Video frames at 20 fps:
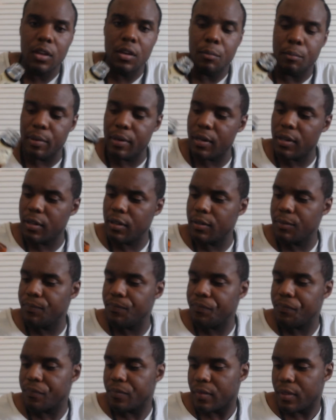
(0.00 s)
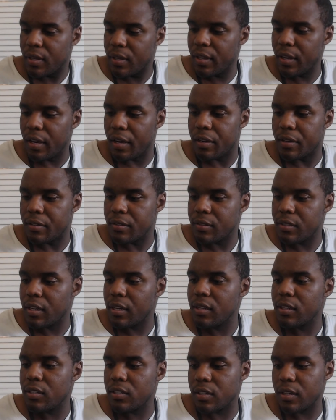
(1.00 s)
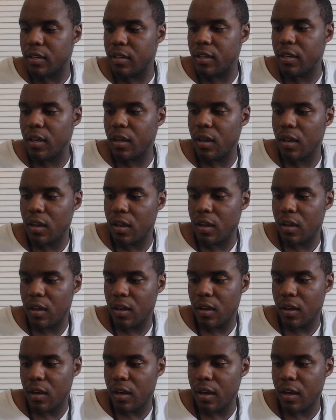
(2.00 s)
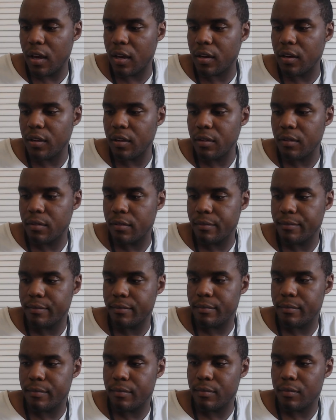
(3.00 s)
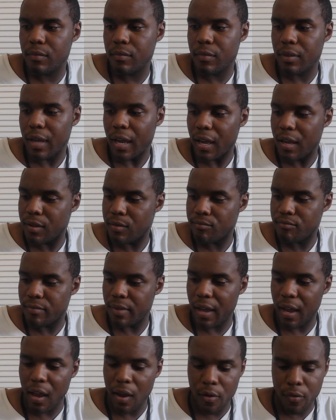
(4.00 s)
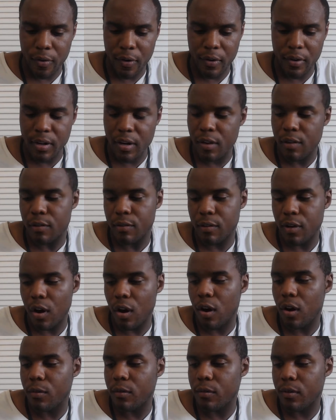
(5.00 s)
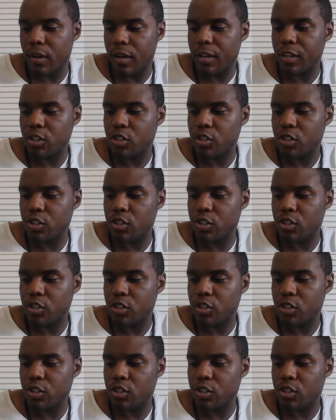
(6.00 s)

But yeah, Tennessee honey. I've heard it called honey